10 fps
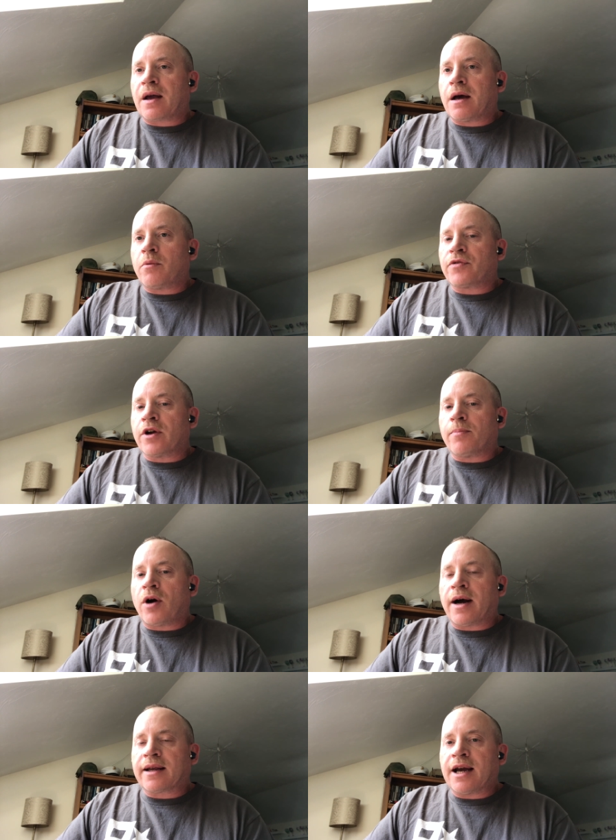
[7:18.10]
with their
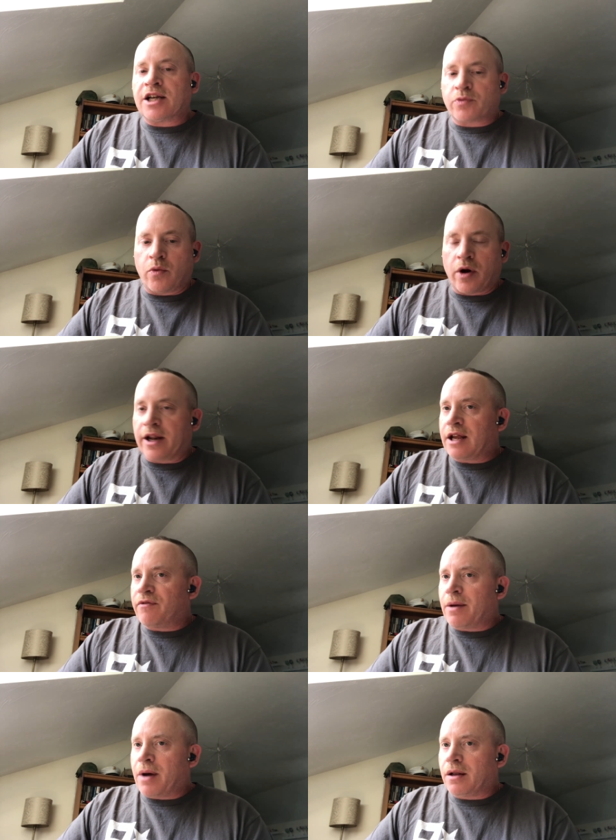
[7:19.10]
podcast. We wanted to give
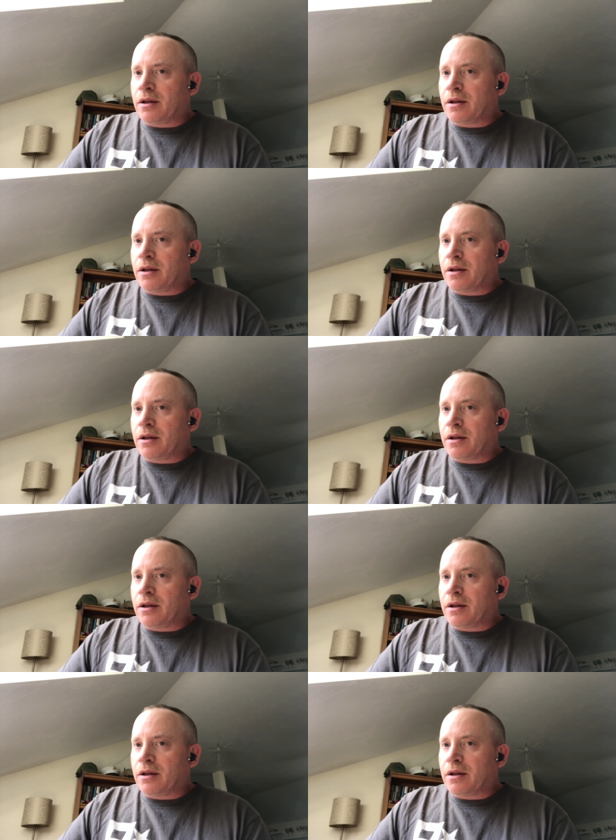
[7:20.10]
them a